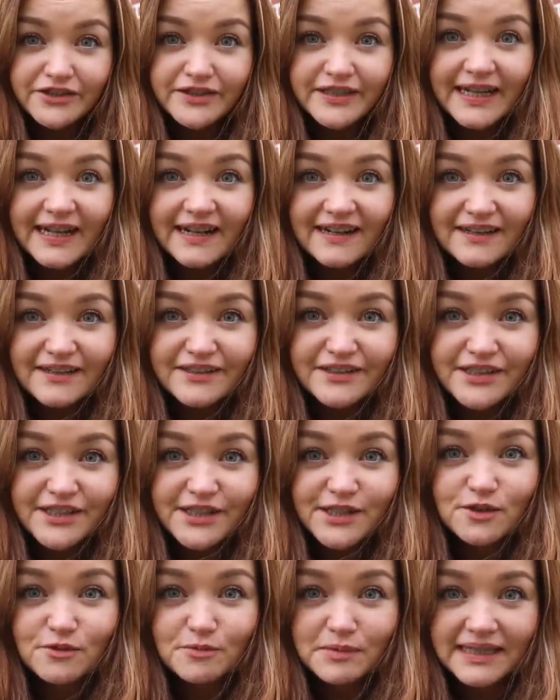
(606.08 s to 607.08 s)
you tell it's
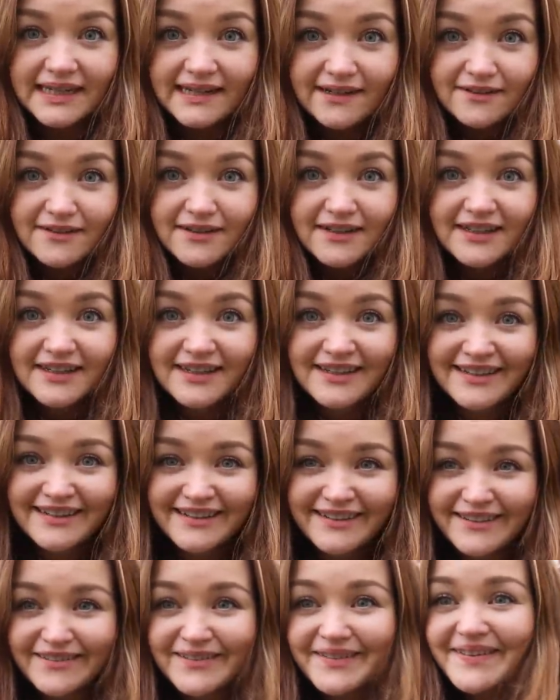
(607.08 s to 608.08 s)
humid out?
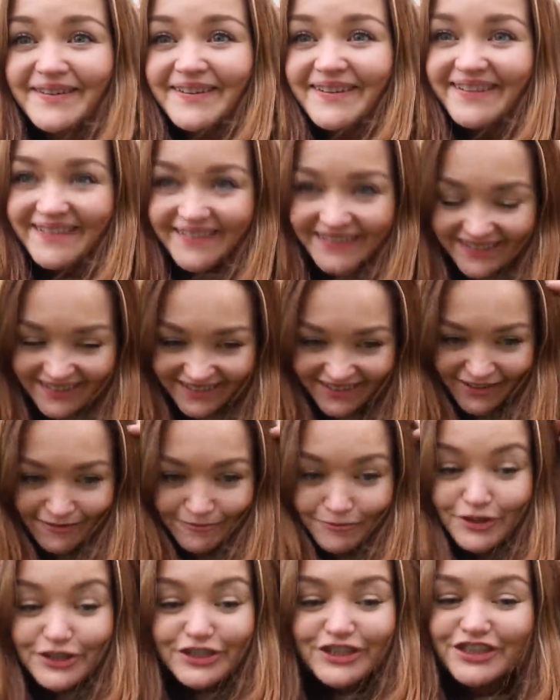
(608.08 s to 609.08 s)
Or
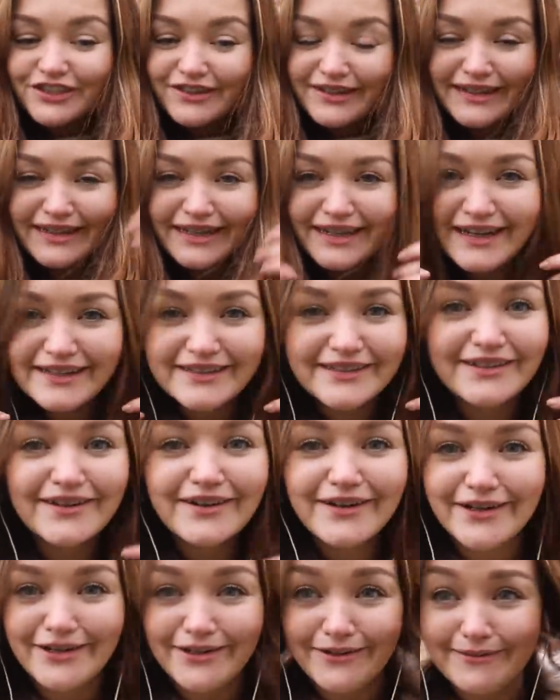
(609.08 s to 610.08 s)
moisture in the air. It's
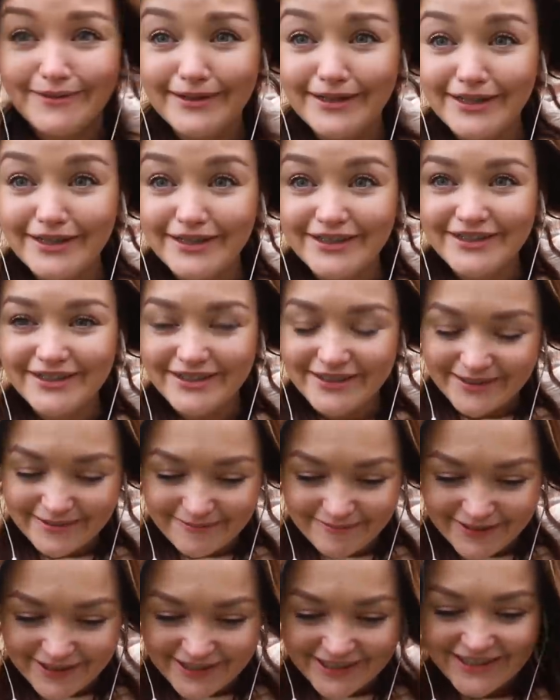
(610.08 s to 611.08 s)
not humid, it's
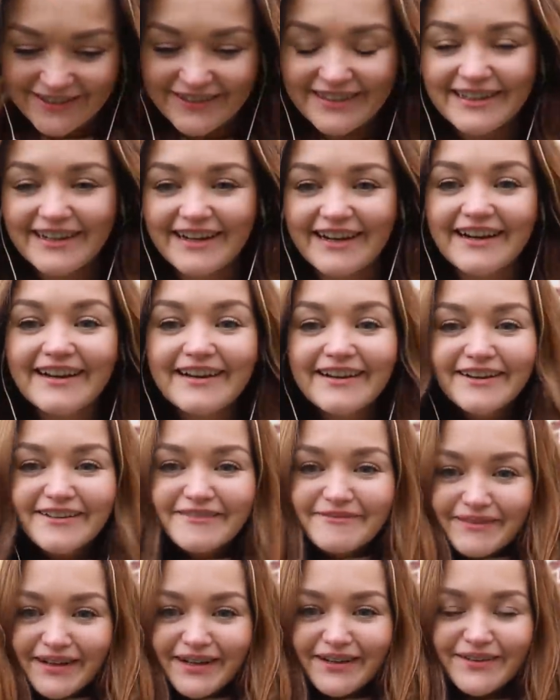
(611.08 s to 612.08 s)
just moisture in the air.
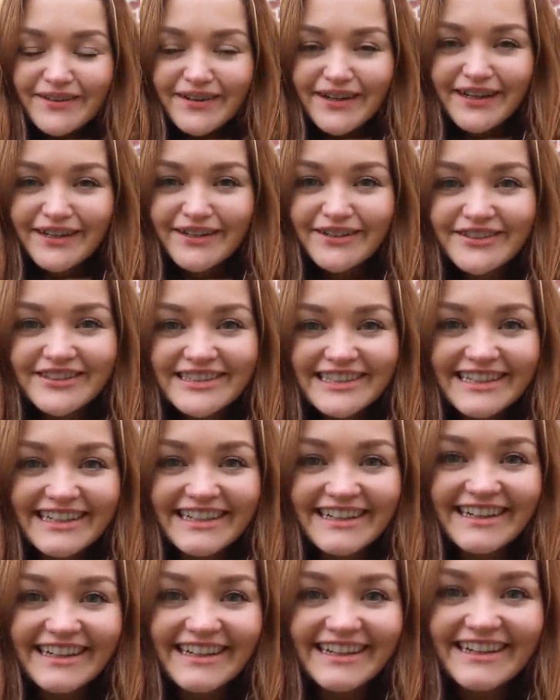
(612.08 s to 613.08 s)
I look like cousin
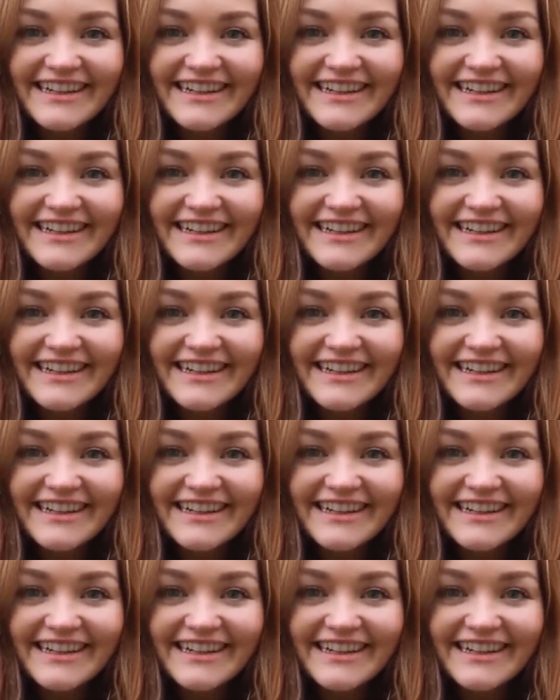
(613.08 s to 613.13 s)
it.